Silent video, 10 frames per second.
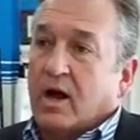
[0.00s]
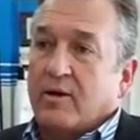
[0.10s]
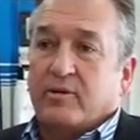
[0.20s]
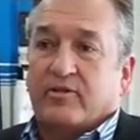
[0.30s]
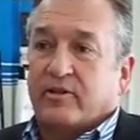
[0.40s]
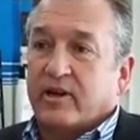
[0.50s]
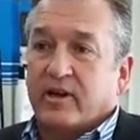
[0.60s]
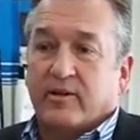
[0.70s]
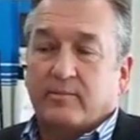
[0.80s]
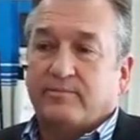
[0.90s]
I would
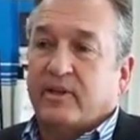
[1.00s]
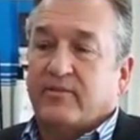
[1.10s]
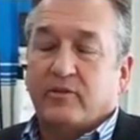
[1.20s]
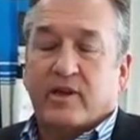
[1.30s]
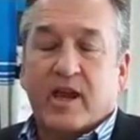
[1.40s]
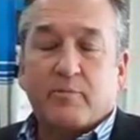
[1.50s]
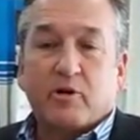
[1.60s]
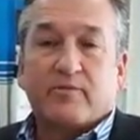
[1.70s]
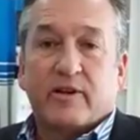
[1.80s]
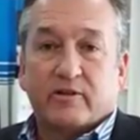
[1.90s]
say if you can't
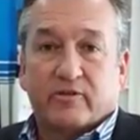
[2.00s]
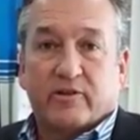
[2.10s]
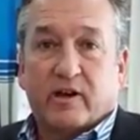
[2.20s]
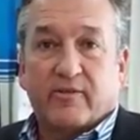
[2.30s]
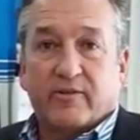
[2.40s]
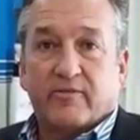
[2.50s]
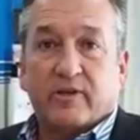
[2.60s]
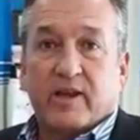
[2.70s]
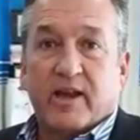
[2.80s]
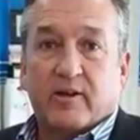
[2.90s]
motivate yourself, if
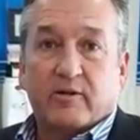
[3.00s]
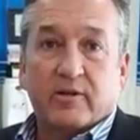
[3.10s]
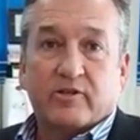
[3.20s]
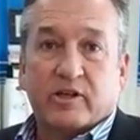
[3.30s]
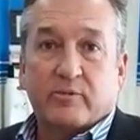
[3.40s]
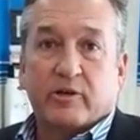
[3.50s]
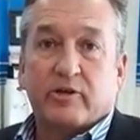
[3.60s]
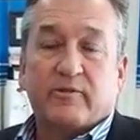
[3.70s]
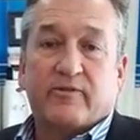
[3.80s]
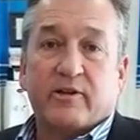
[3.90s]
you can't go to the gym or
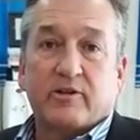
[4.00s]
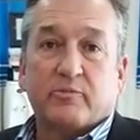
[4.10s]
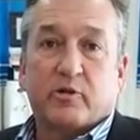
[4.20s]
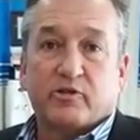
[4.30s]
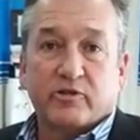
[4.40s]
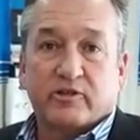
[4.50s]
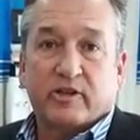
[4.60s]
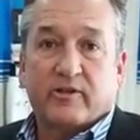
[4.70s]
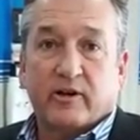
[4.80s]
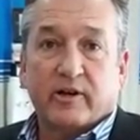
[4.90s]
you don't feel you're pushing
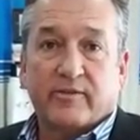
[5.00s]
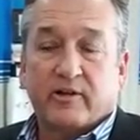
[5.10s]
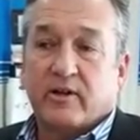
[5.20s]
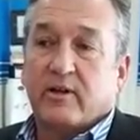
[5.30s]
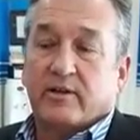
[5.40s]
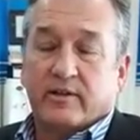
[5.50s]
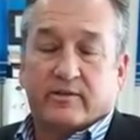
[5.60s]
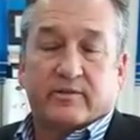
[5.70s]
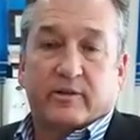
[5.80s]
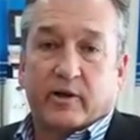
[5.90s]
yourself hard enough,
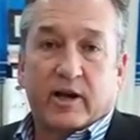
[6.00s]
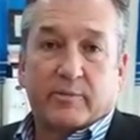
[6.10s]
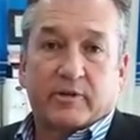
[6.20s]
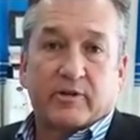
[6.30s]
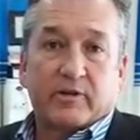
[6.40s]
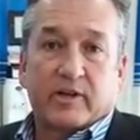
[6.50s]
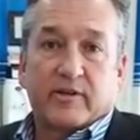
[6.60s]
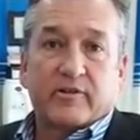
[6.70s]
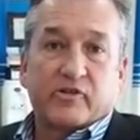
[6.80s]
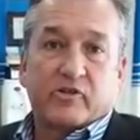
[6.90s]
this is a great opportunity.
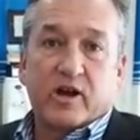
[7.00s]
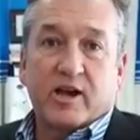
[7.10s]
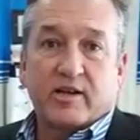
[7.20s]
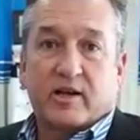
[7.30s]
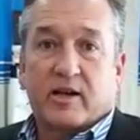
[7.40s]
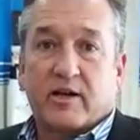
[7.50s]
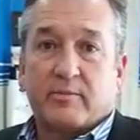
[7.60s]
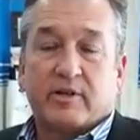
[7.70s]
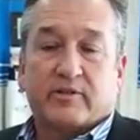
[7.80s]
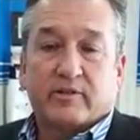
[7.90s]
Give it a shot.
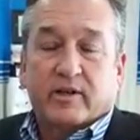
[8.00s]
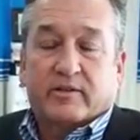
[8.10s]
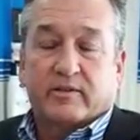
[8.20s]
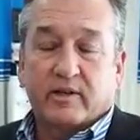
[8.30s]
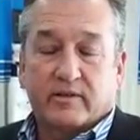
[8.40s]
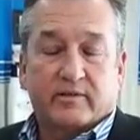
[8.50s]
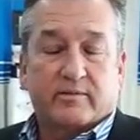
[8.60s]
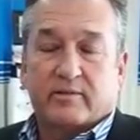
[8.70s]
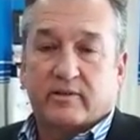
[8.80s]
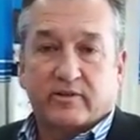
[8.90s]

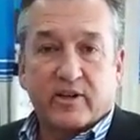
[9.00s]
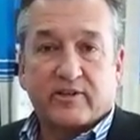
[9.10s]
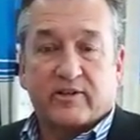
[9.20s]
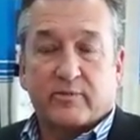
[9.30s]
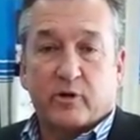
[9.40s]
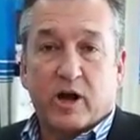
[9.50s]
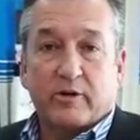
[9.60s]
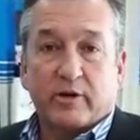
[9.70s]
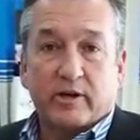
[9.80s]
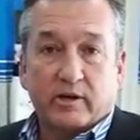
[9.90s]
There's a sense of
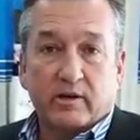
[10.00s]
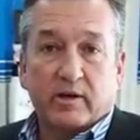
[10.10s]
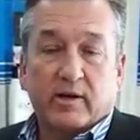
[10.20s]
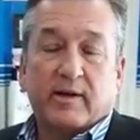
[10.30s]
camaraderie here.